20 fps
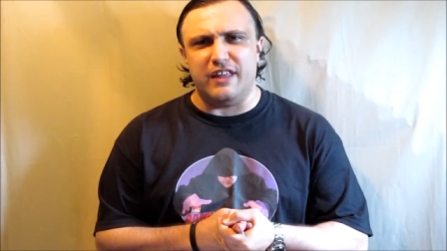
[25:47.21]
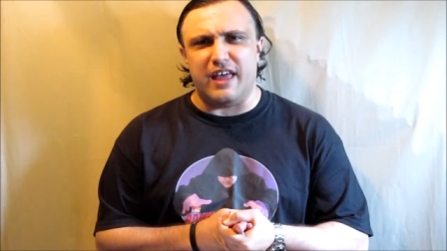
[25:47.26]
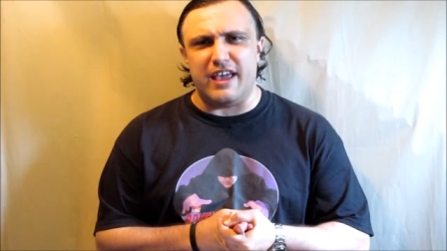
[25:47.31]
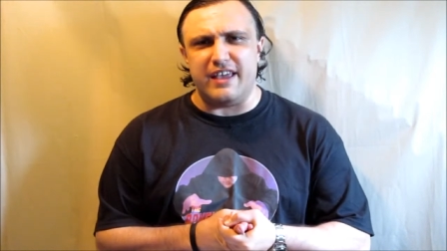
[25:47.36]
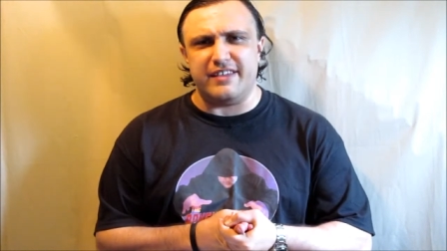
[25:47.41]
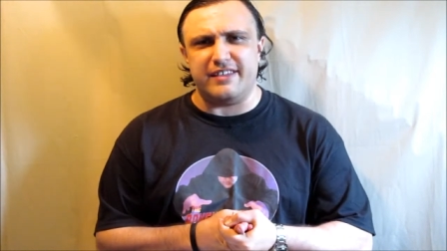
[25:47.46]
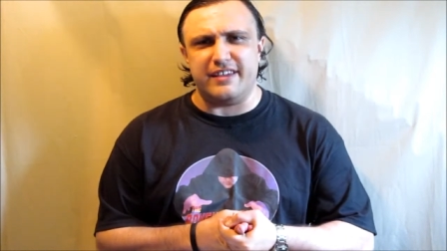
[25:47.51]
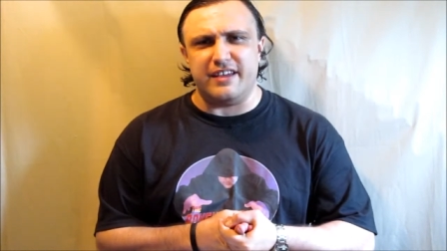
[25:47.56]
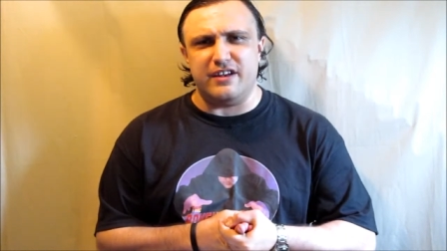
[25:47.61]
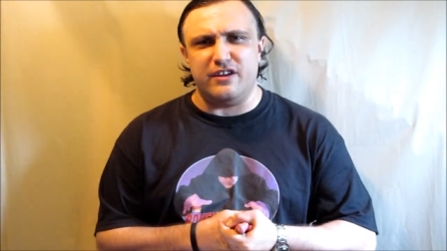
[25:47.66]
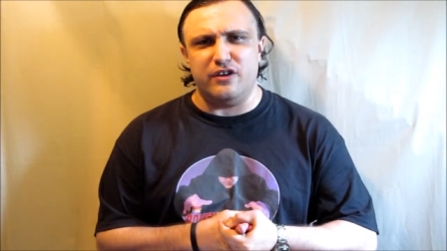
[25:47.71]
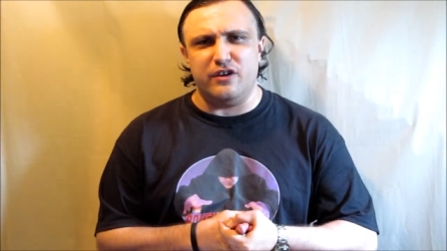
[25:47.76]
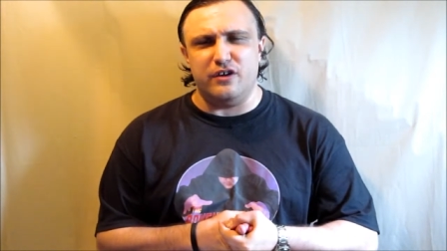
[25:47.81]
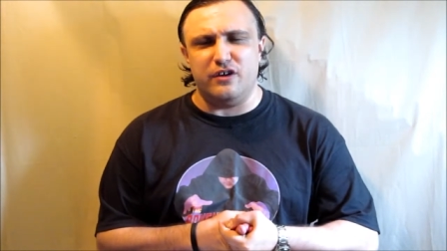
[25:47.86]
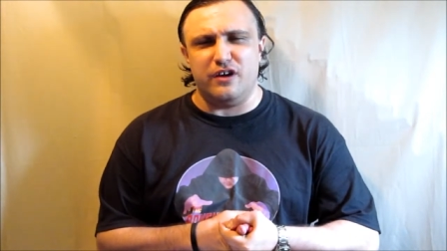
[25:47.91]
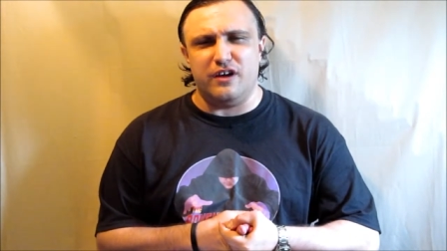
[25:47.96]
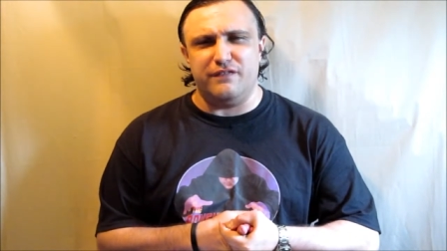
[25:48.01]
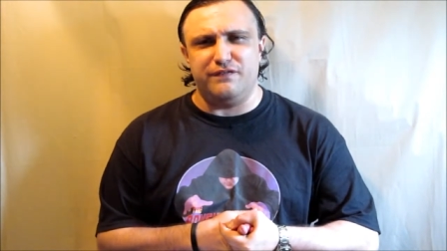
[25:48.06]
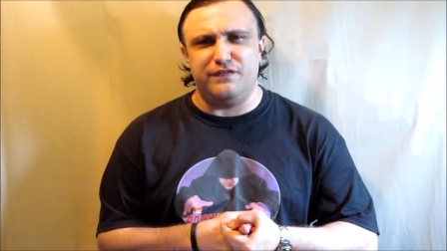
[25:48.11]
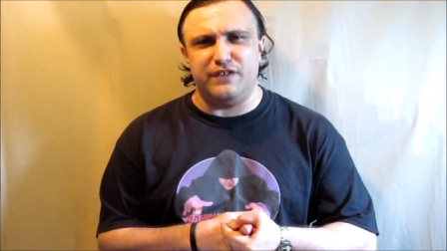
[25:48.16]
likes on
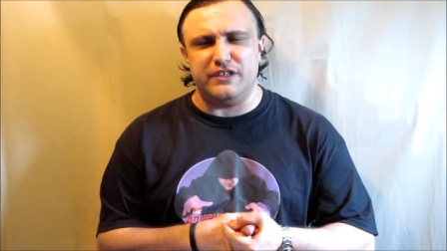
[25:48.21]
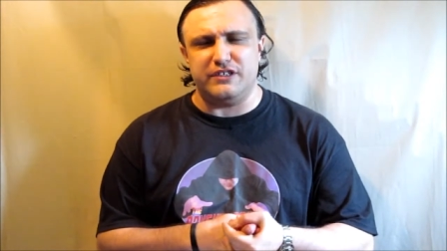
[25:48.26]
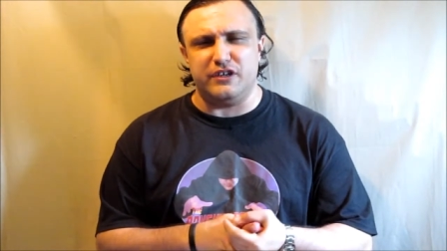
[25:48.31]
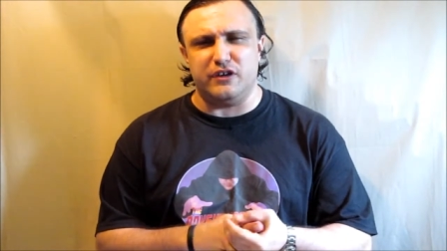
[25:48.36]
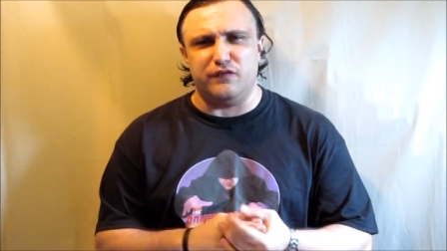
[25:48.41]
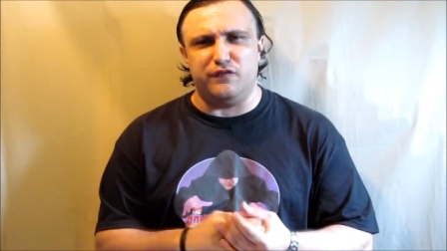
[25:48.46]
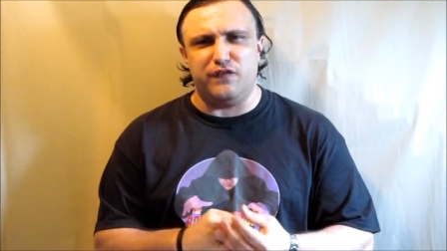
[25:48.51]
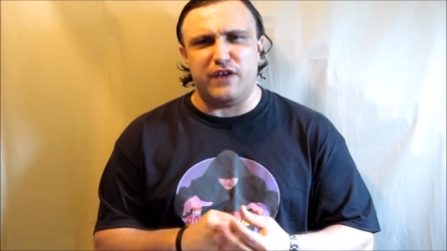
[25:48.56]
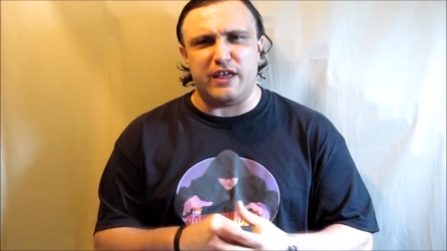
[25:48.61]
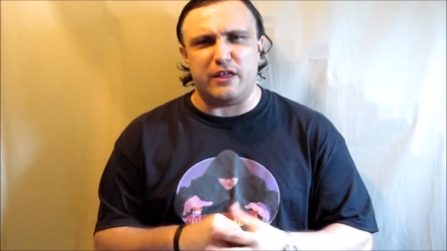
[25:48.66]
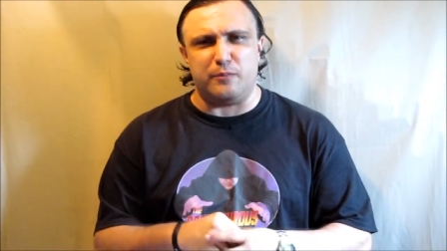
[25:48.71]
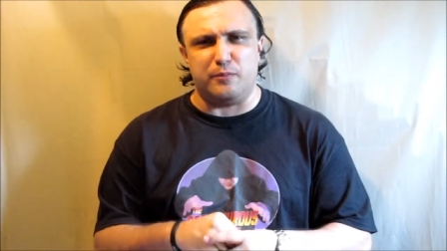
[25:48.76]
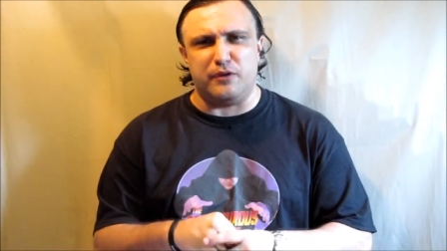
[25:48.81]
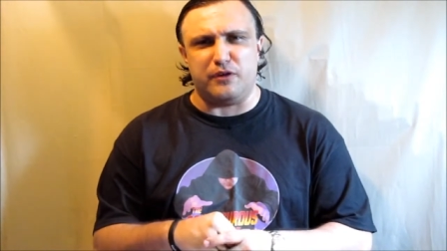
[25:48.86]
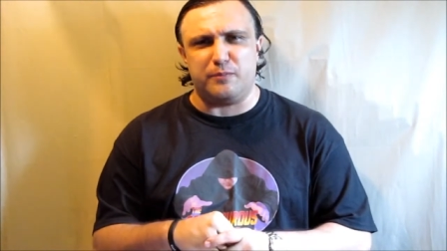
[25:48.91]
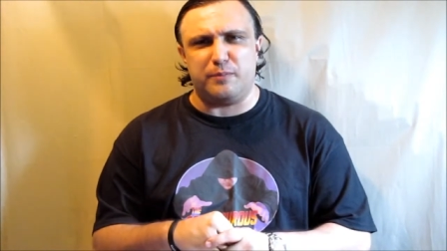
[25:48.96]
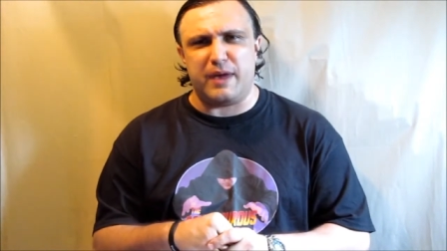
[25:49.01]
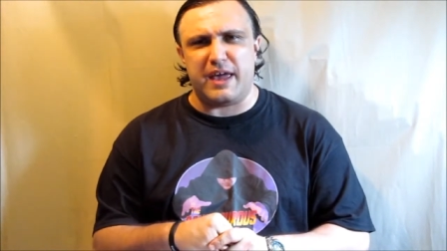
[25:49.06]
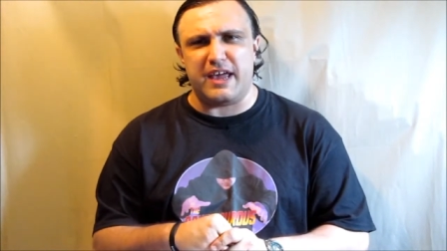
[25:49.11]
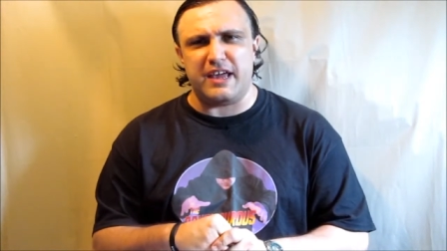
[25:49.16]
her official
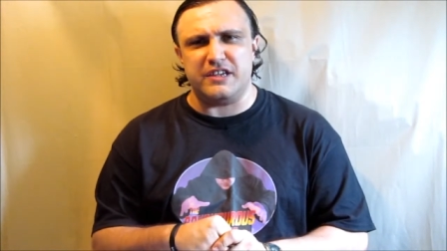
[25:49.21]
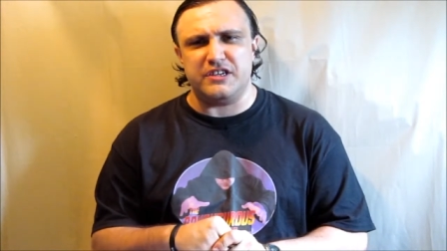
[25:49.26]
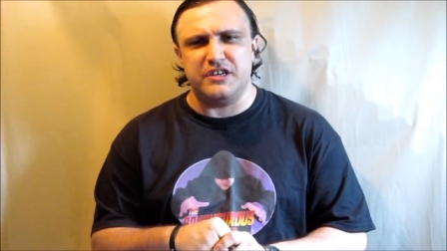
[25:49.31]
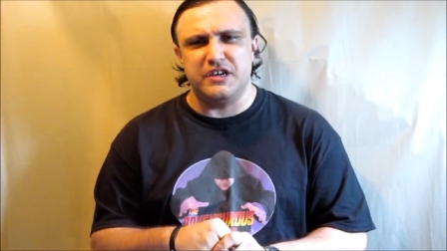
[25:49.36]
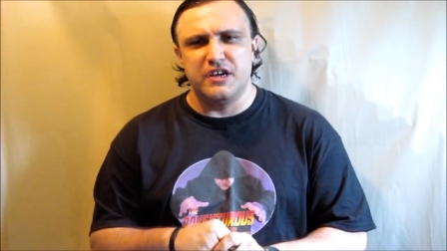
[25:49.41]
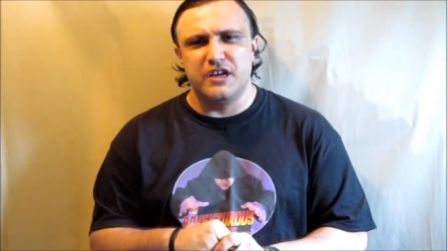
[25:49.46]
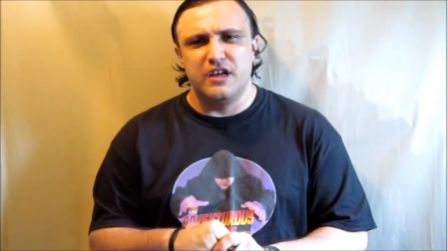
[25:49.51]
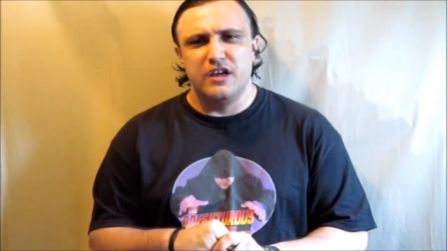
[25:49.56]
Facebook page.